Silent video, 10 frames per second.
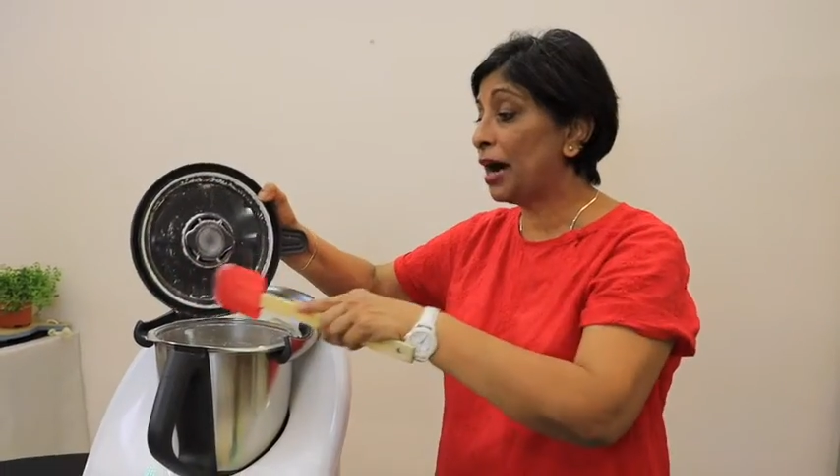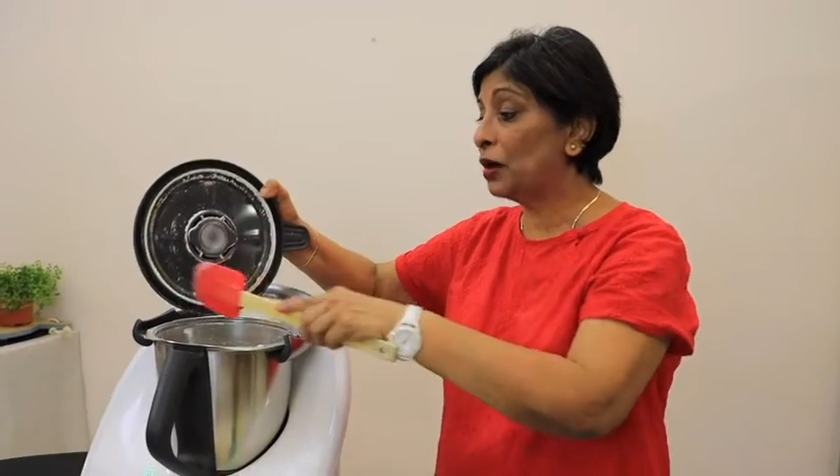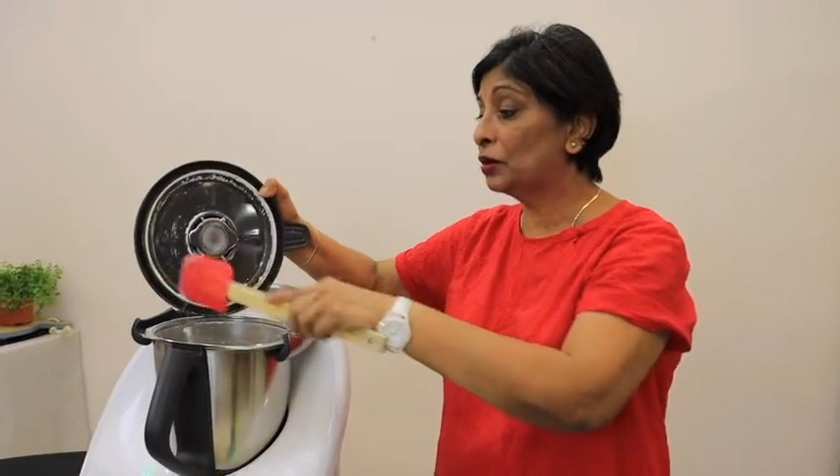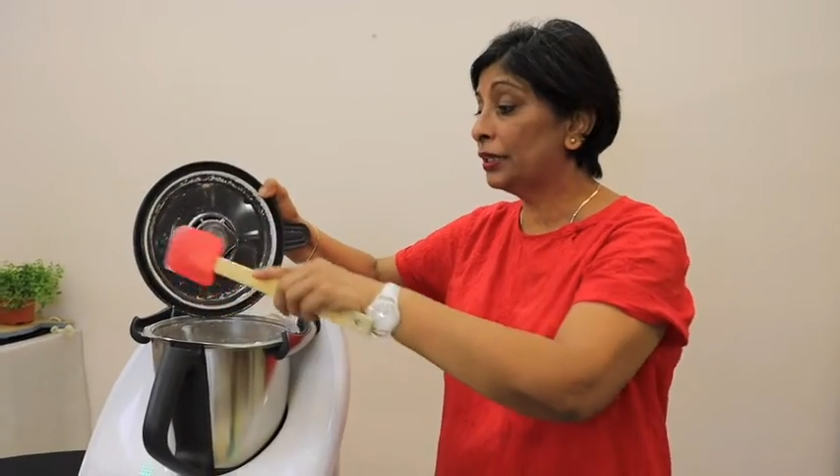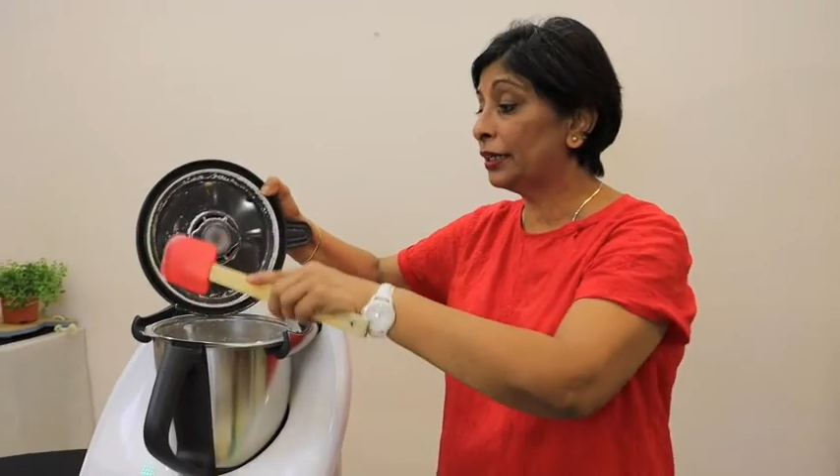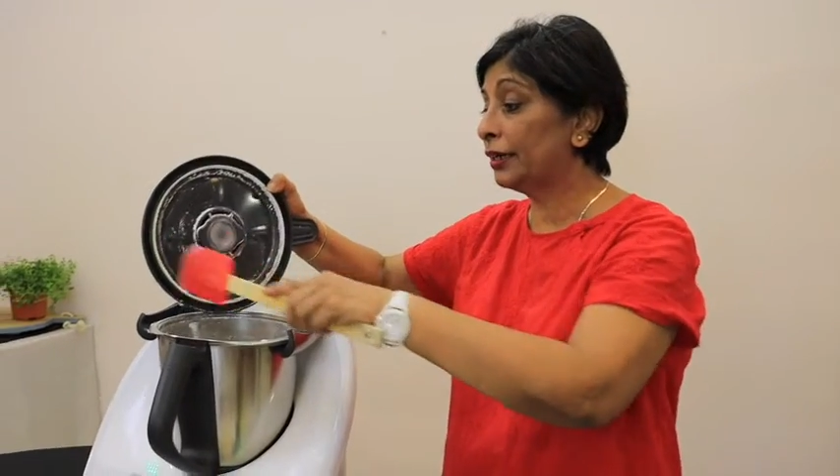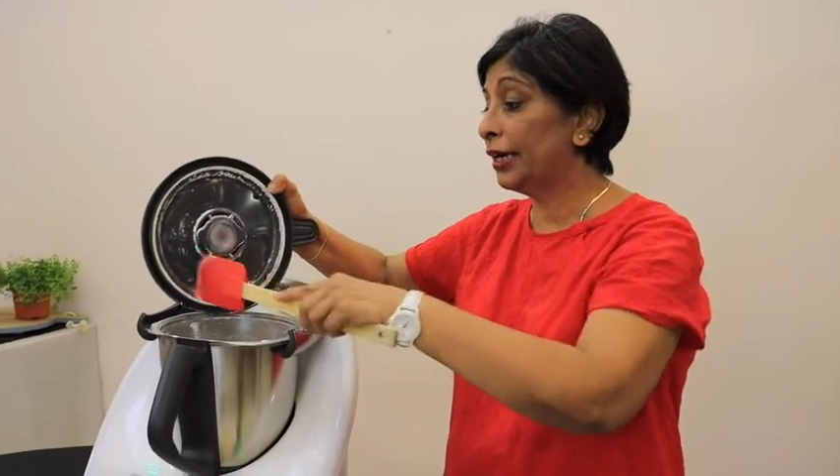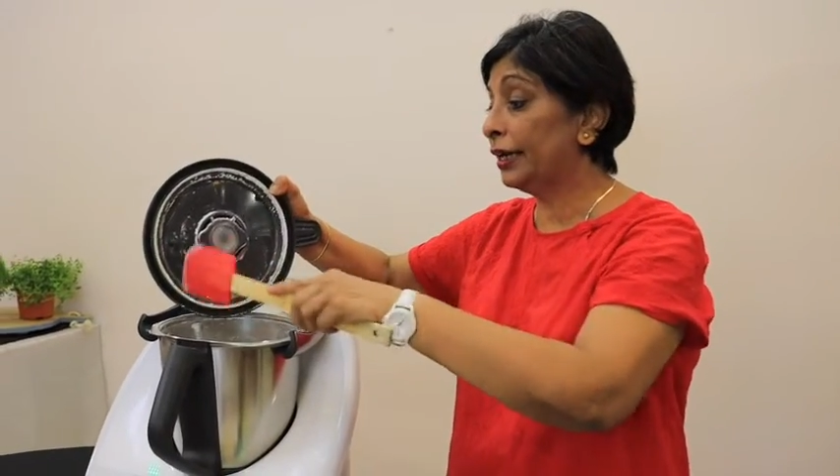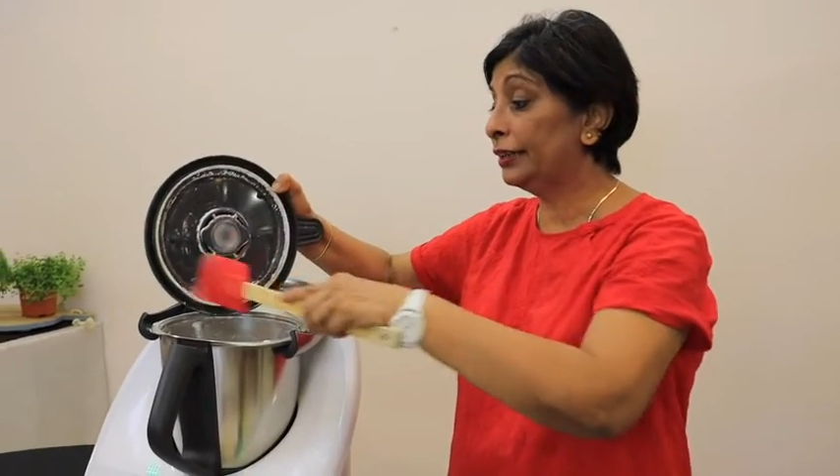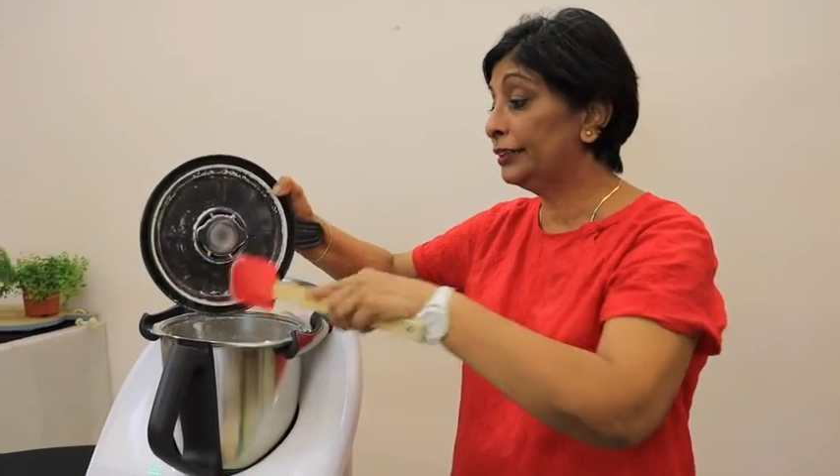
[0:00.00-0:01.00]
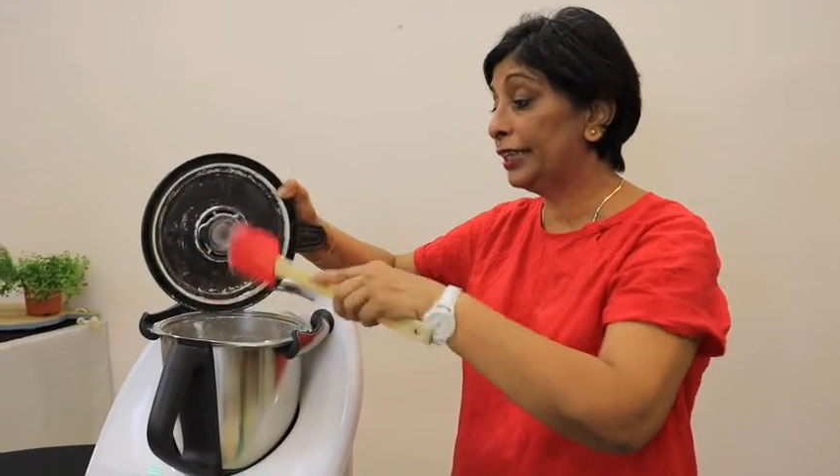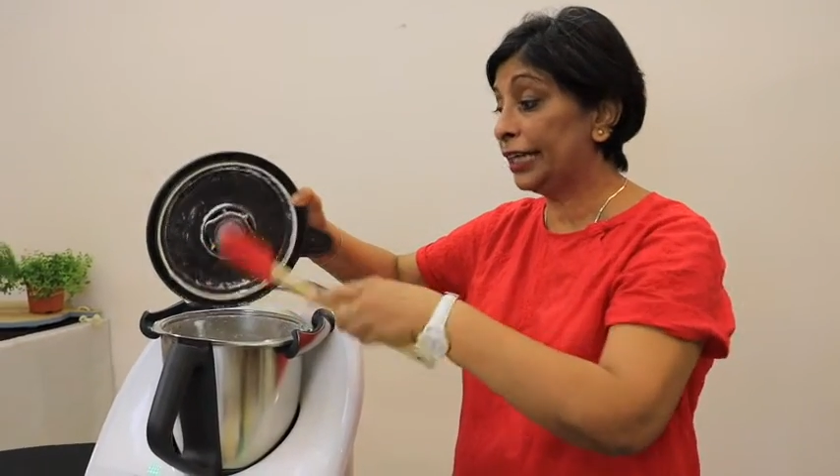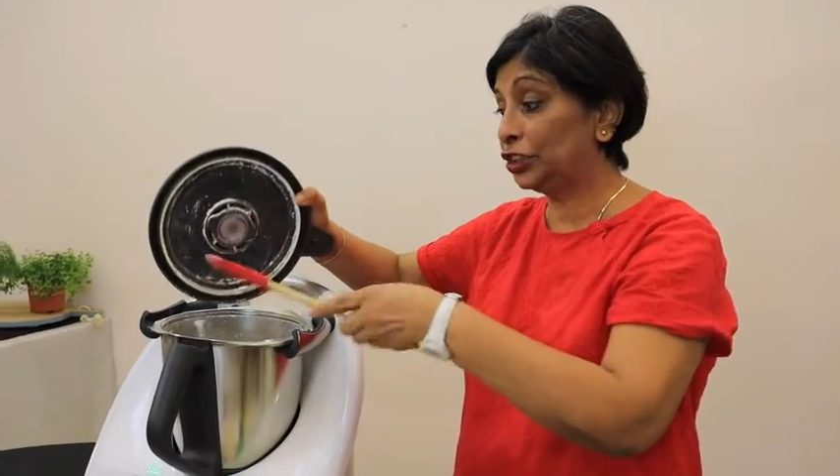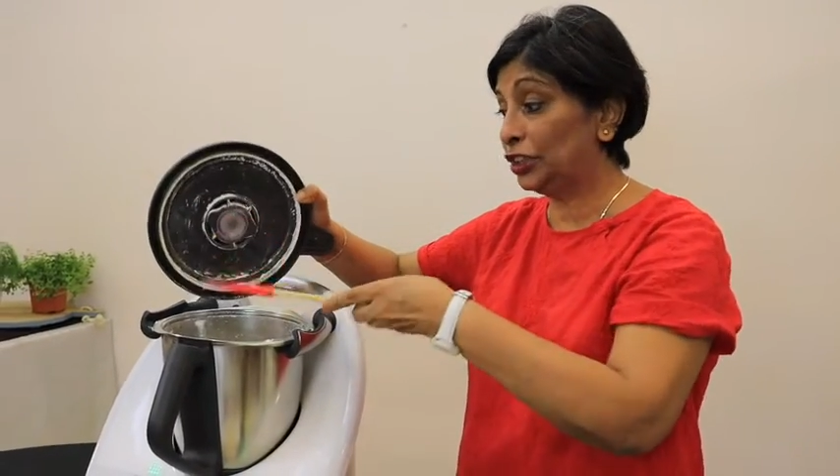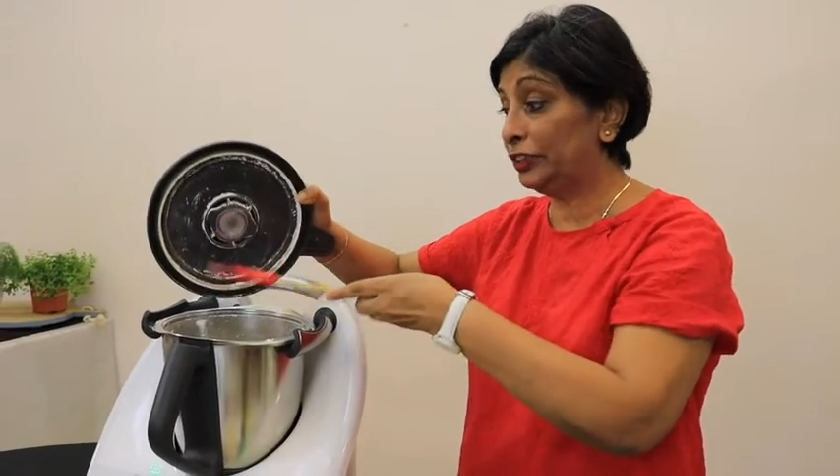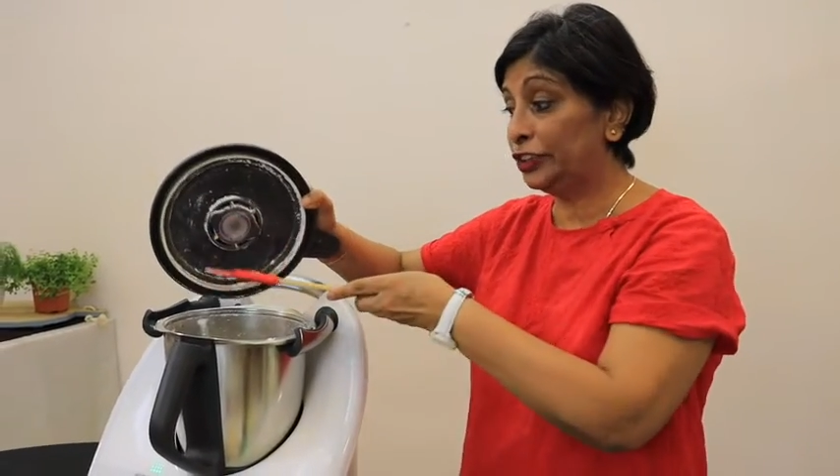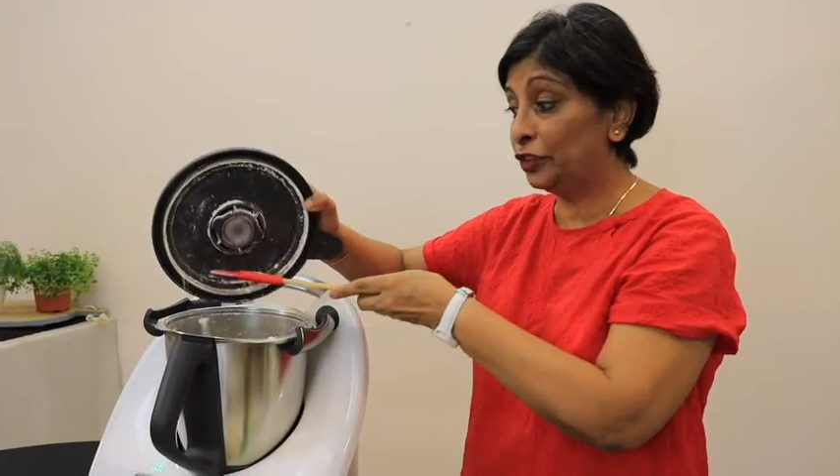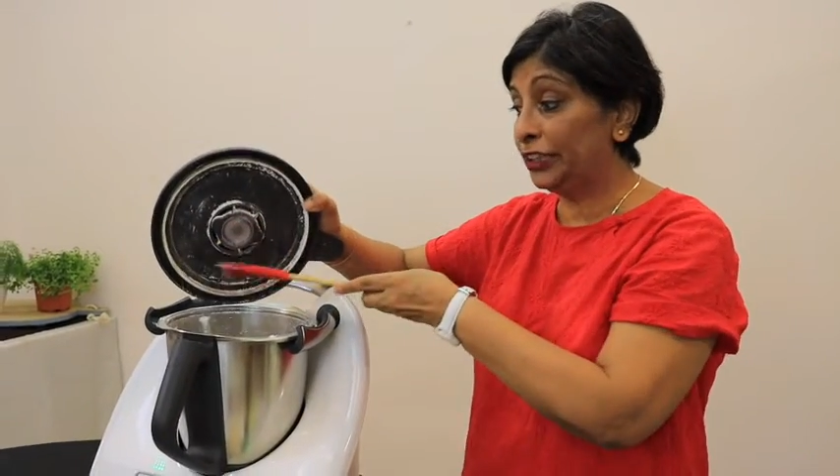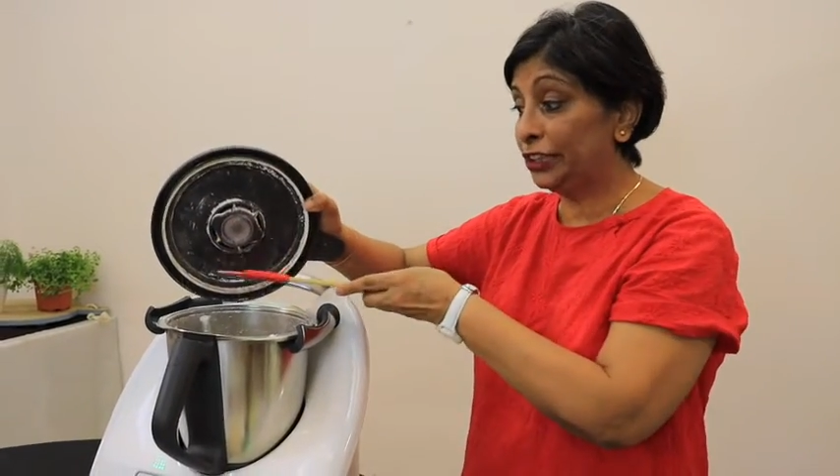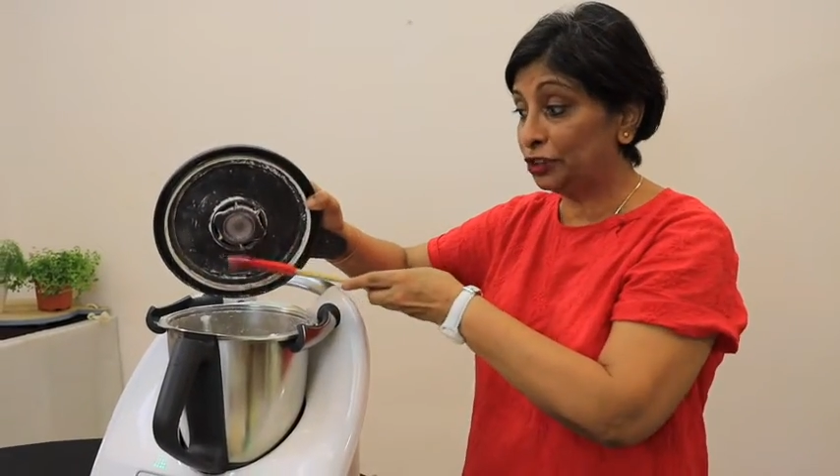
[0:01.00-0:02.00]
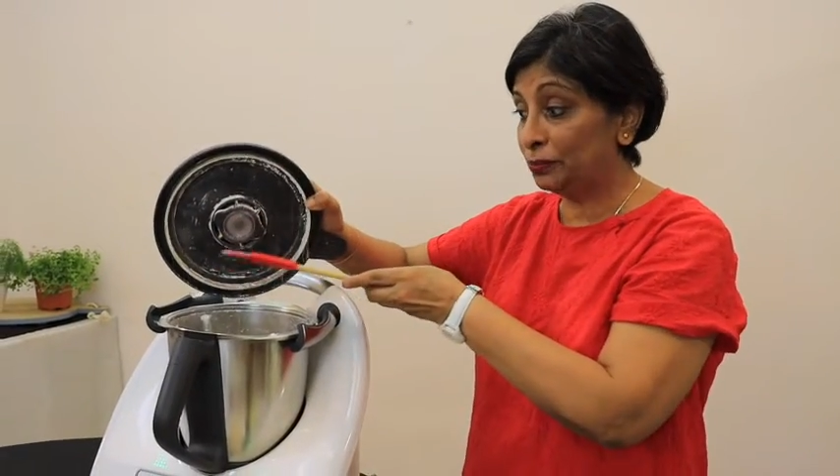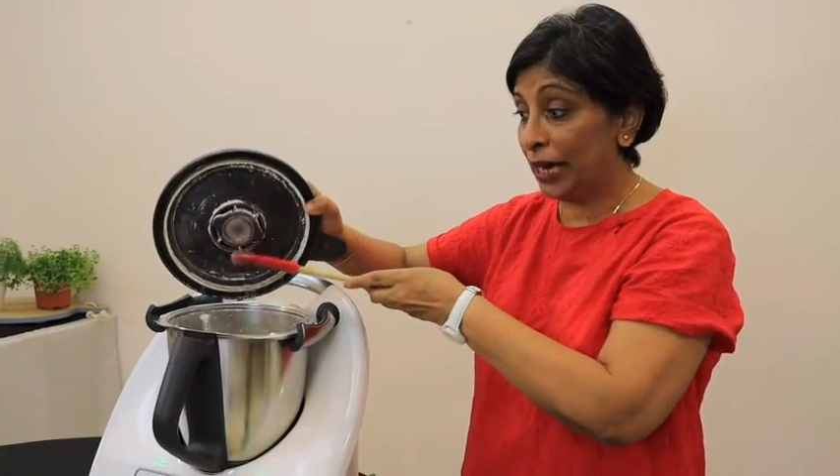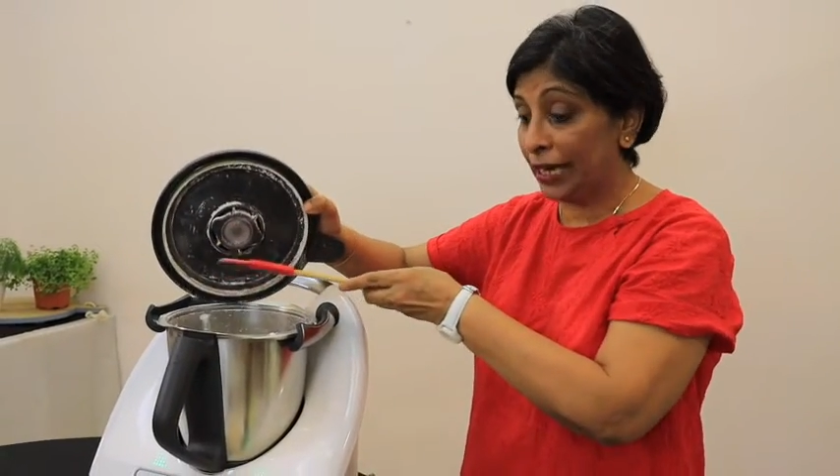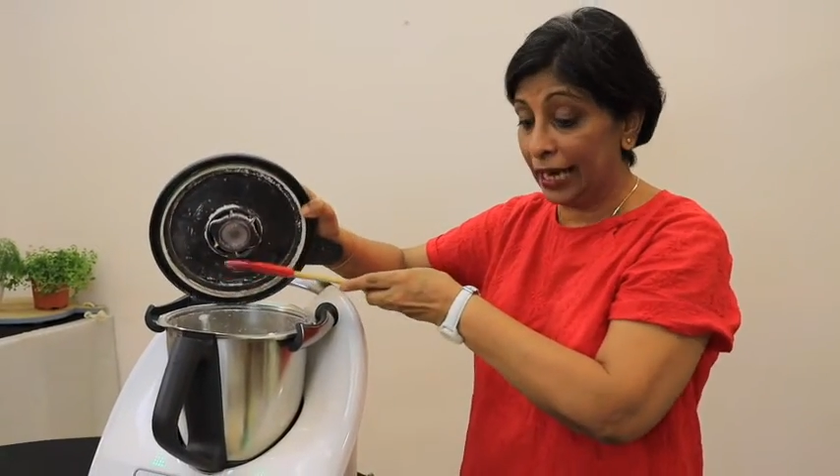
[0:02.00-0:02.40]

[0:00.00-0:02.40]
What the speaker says: powder, and actually you don't need to buy